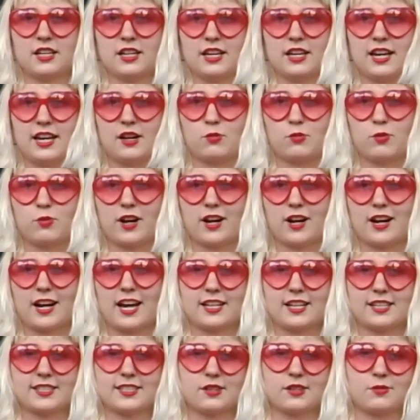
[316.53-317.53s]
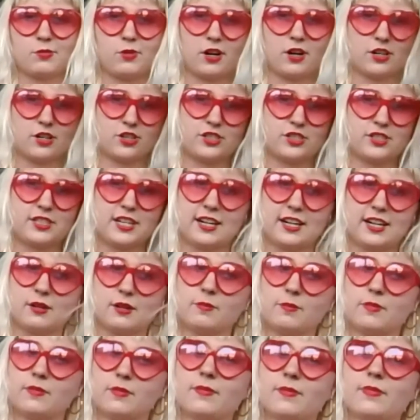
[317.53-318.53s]
and wear acid wash
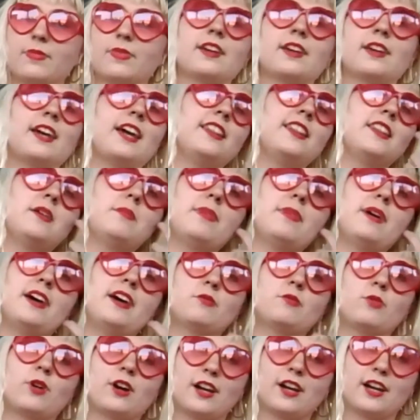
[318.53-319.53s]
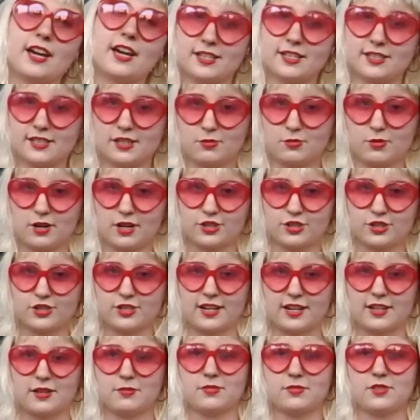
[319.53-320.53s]
denim, and the men wear acid wash
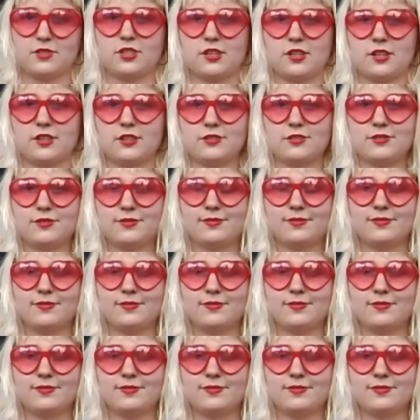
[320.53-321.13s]
denim too.